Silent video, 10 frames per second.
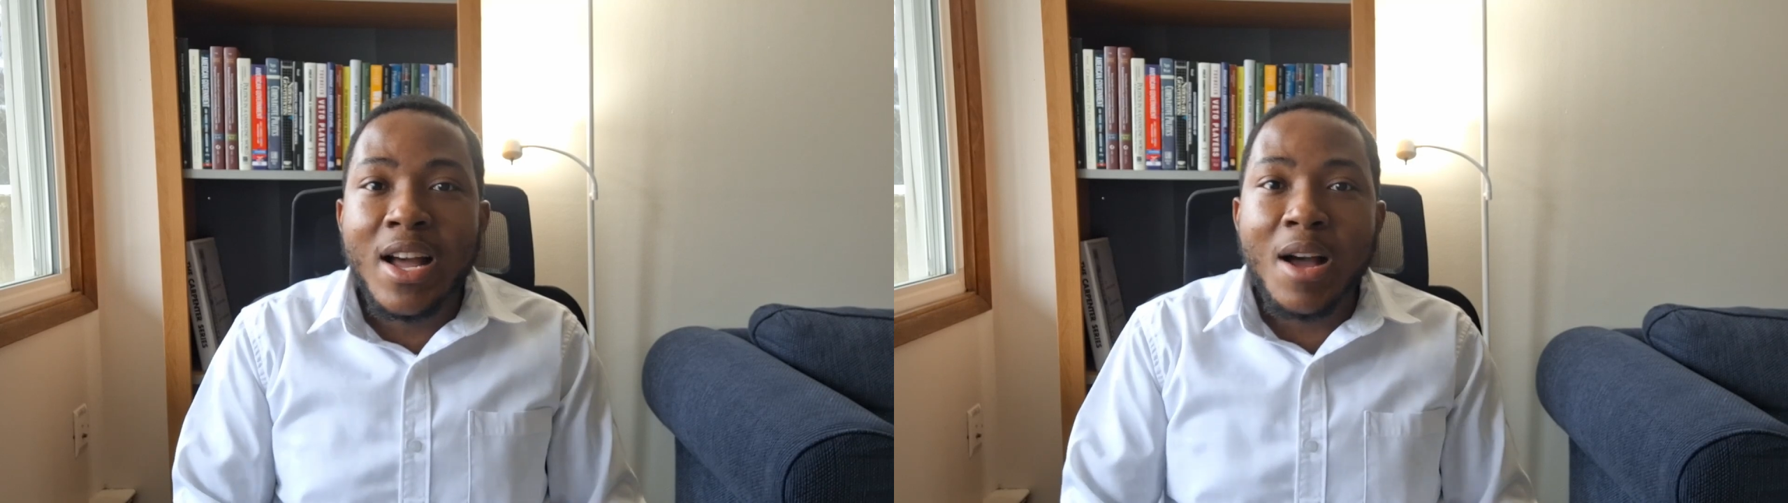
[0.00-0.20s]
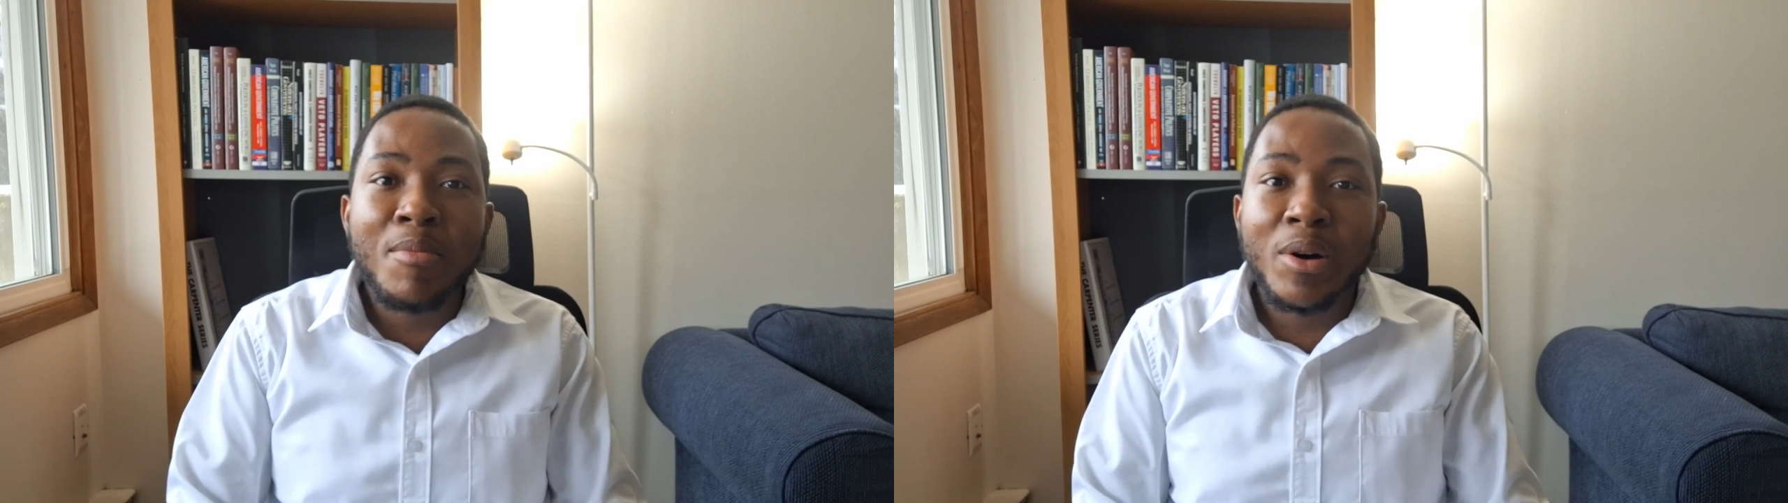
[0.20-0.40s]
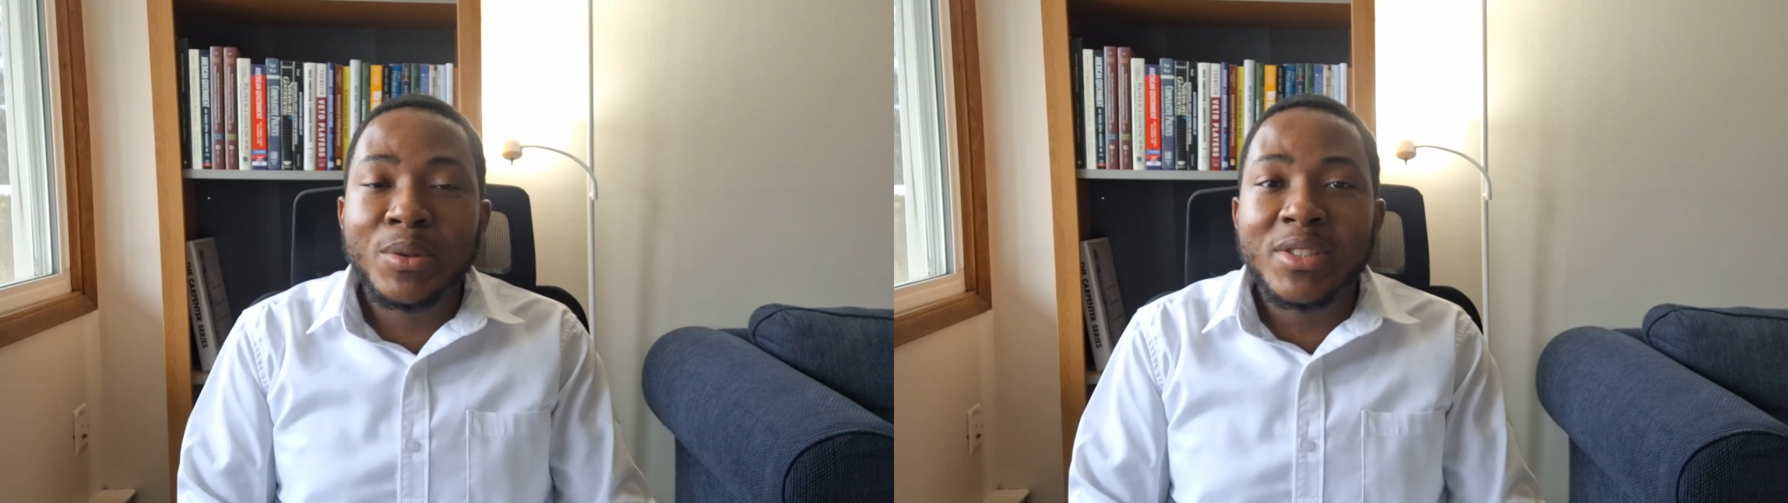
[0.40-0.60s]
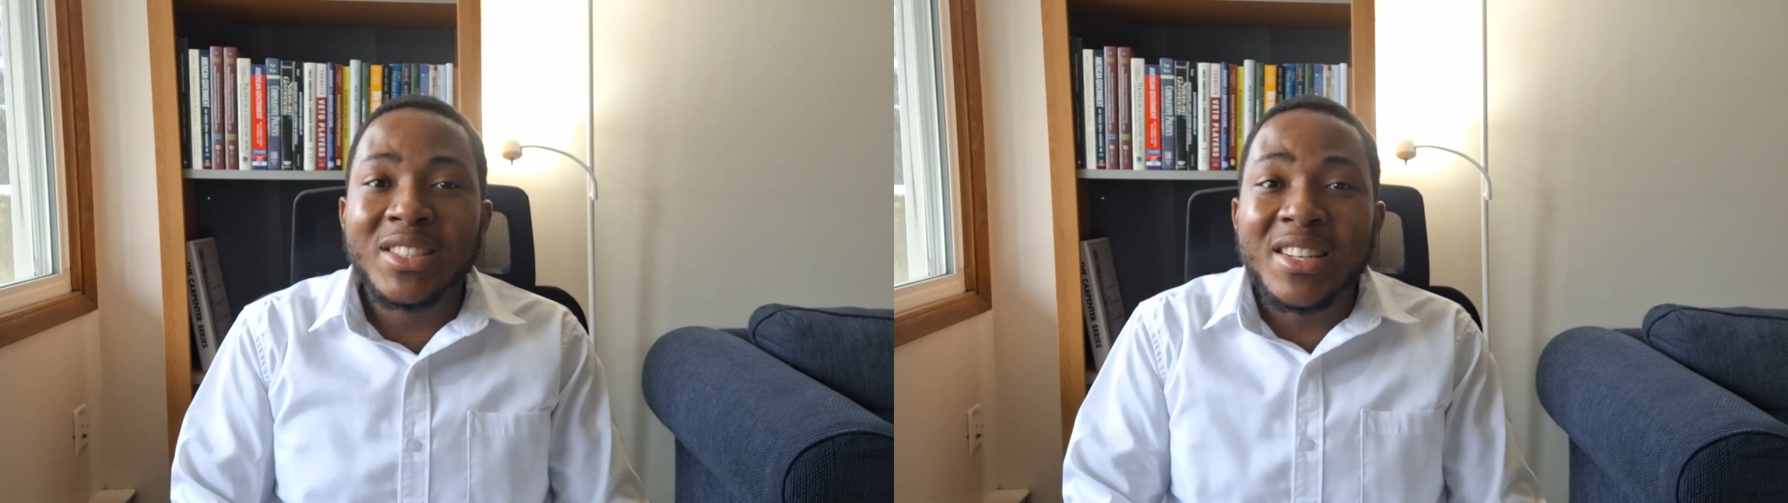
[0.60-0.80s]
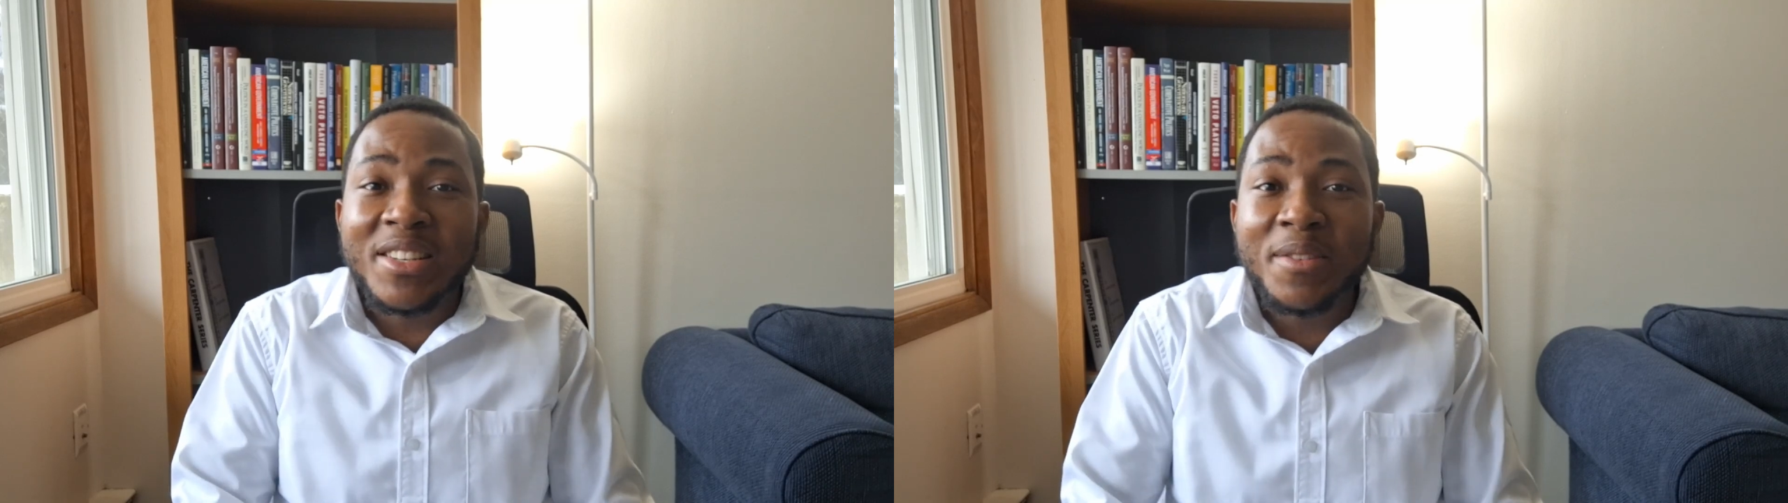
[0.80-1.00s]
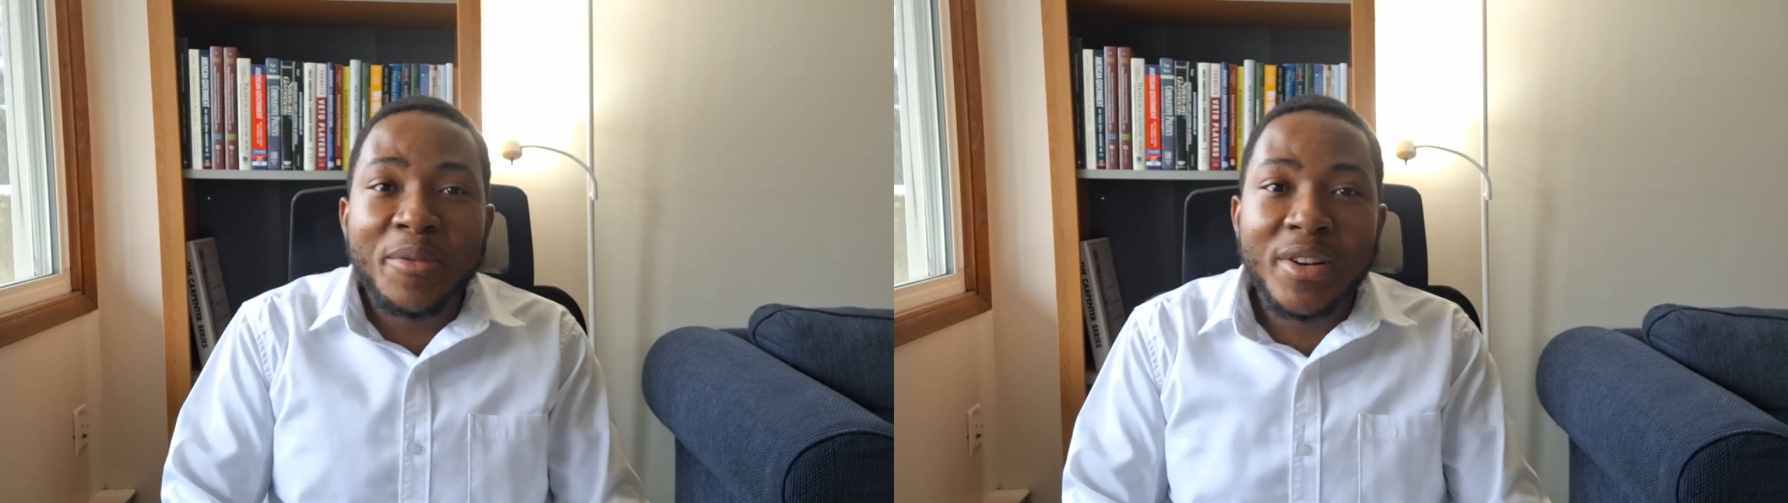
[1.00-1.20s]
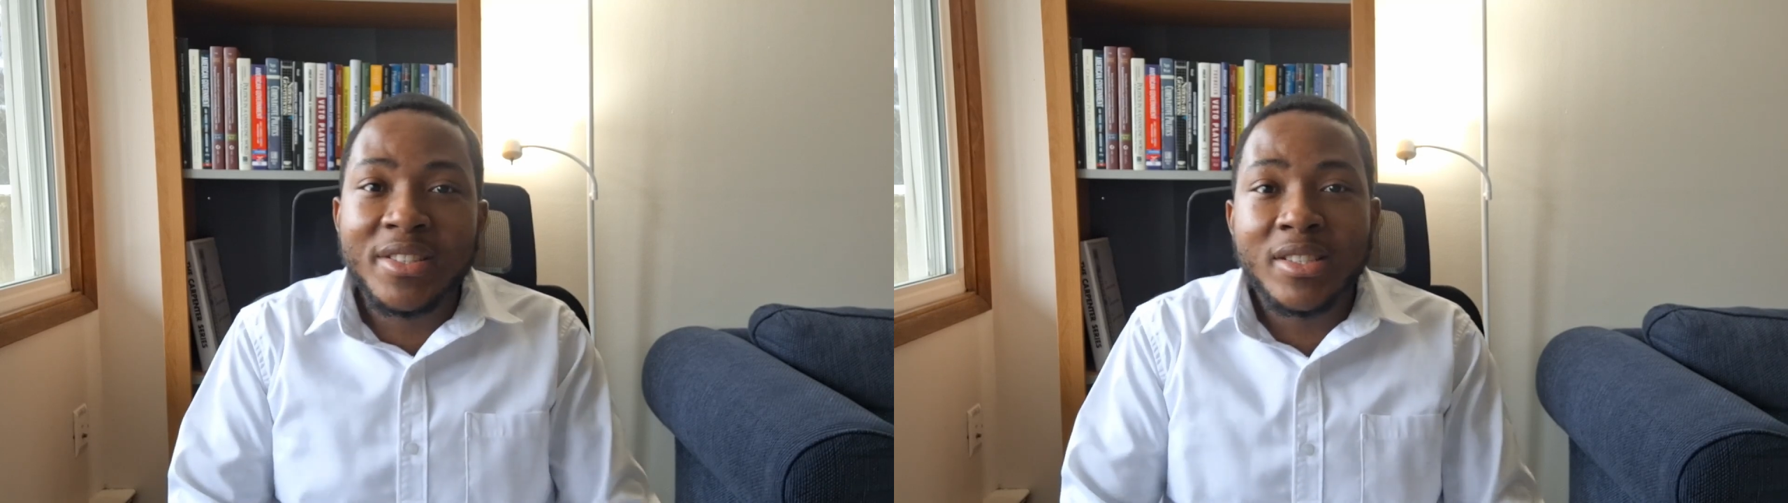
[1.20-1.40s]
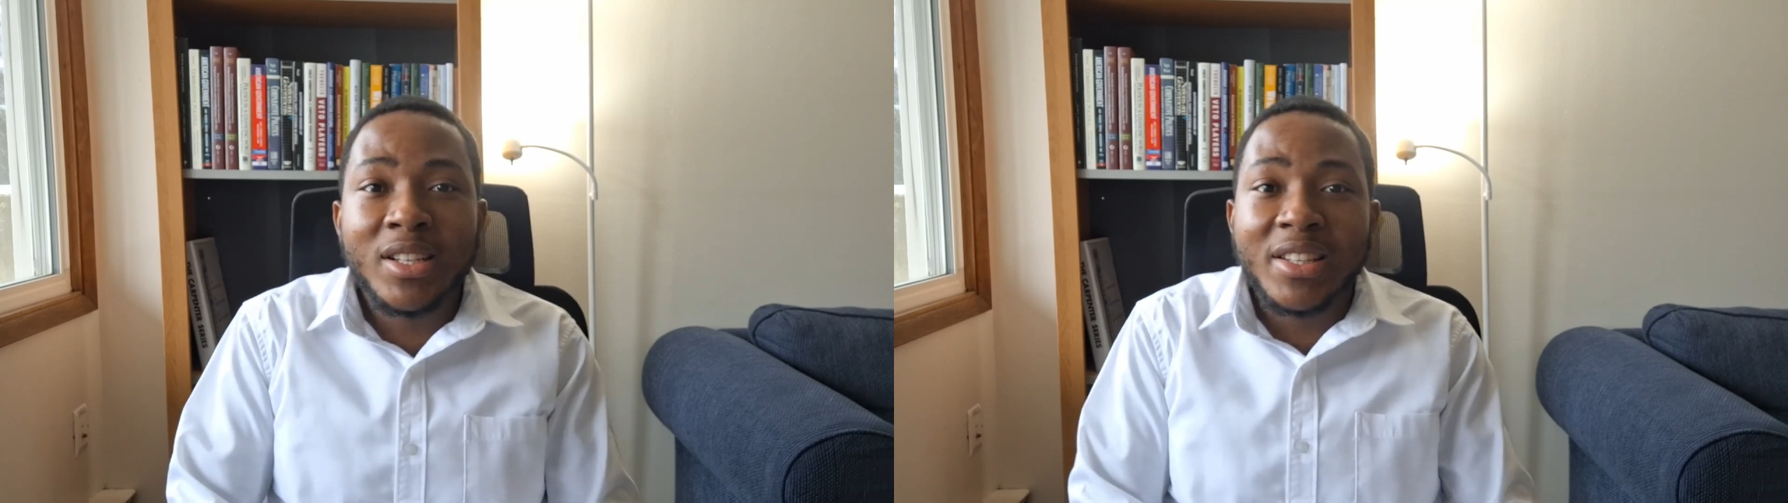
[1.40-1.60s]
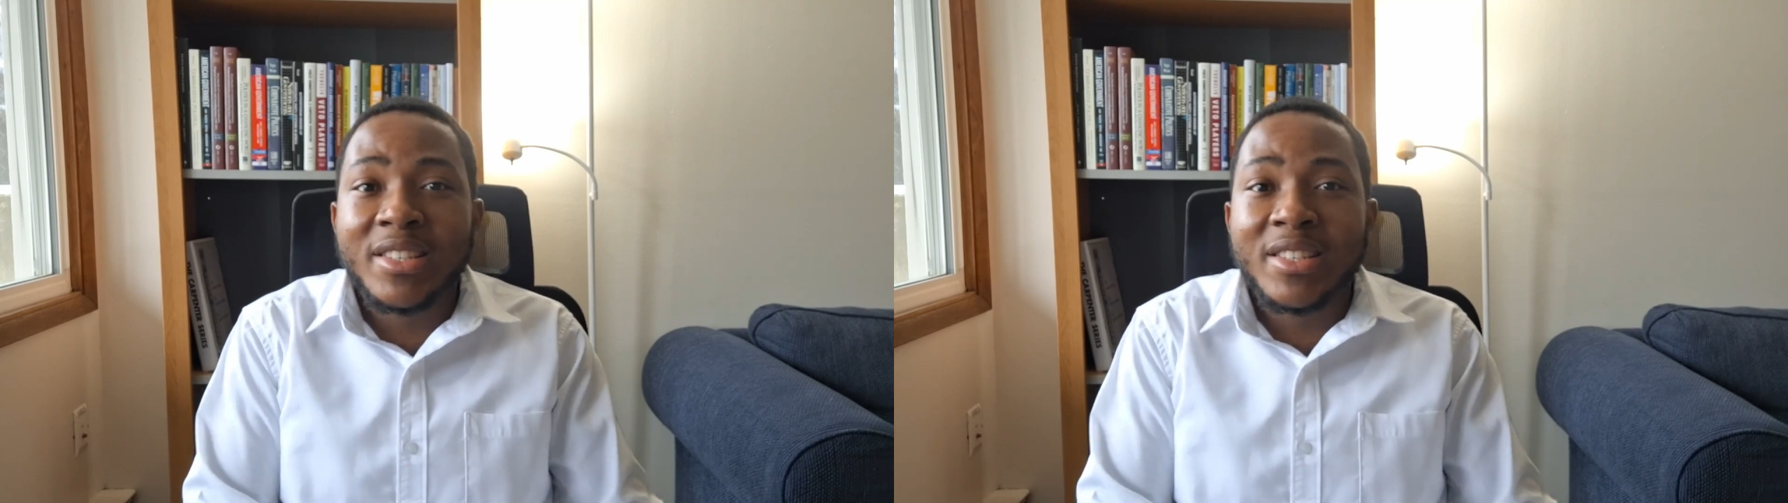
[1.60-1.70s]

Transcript: about the differences that